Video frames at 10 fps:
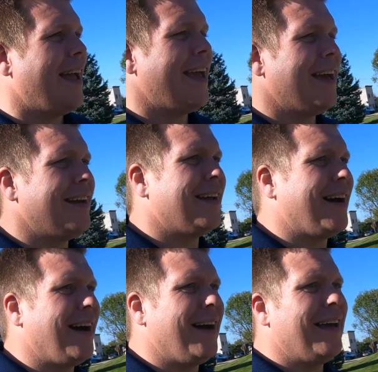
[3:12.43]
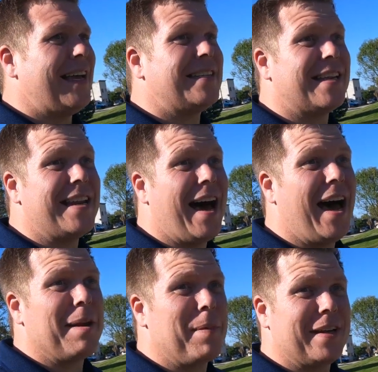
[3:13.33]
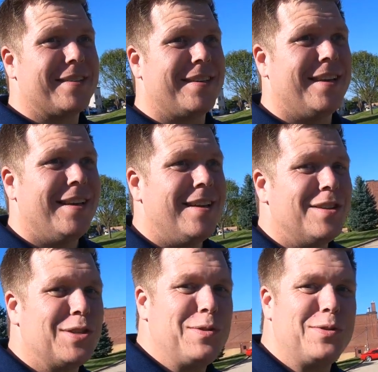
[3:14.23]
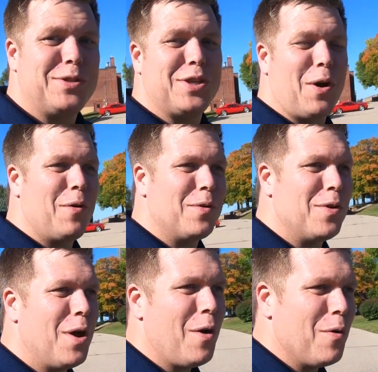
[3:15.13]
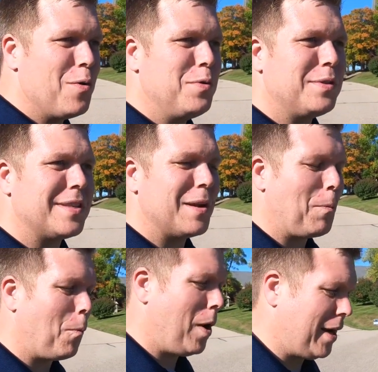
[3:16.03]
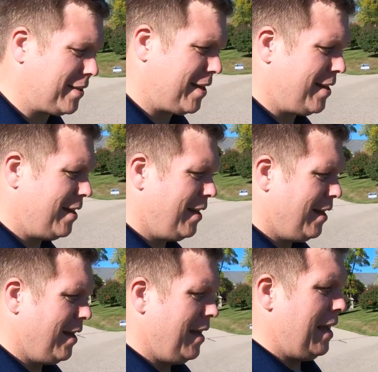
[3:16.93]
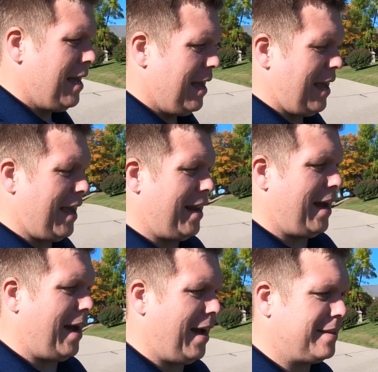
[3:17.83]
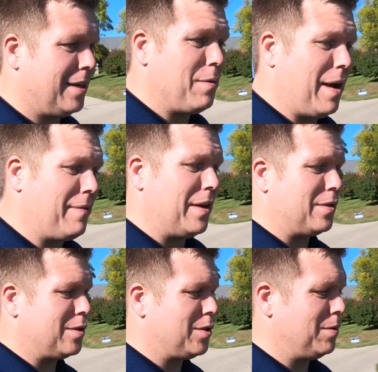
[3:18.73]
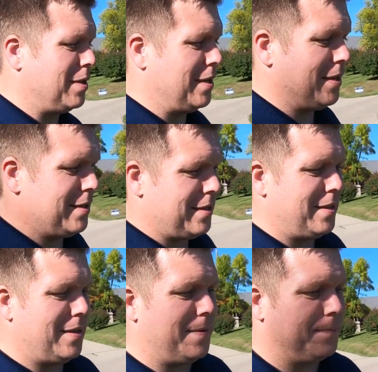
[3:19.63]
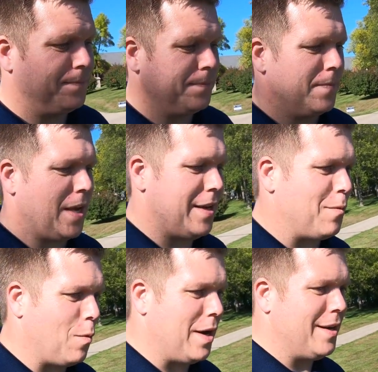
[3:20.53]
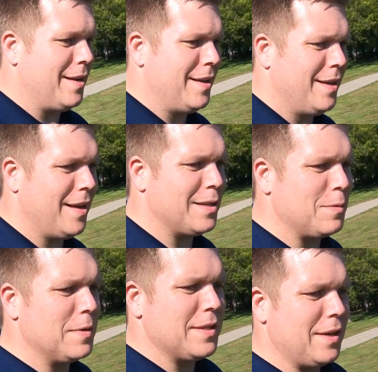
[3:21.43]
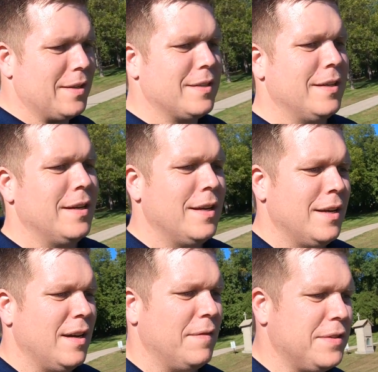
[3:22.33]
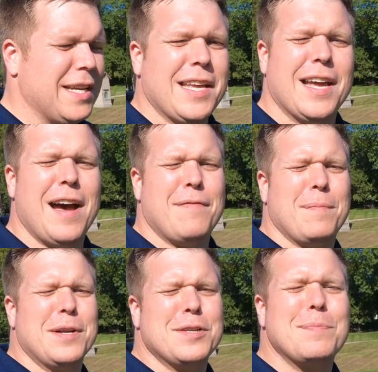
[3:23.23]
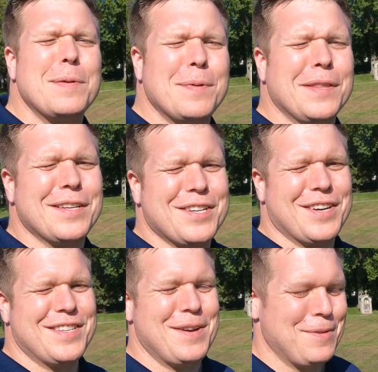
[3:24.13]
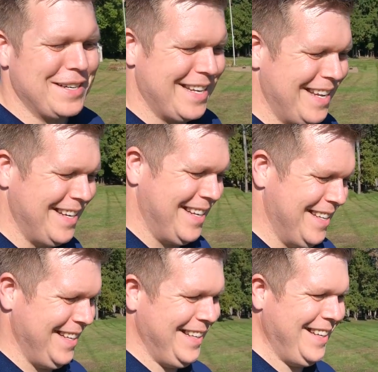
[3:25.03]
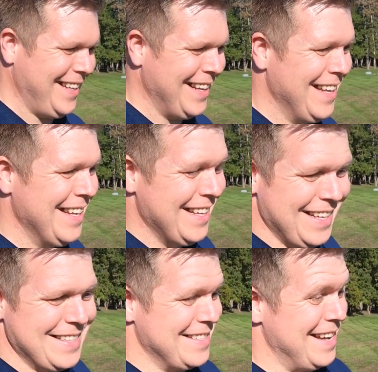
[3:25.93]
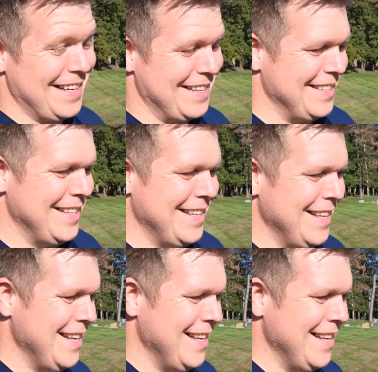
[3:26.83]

And it's anonymous, so you don't know who said what. And I tell you what, I've done two of these. I did one as a result of ticking off a bunch of people at the church I worked at. It was not good.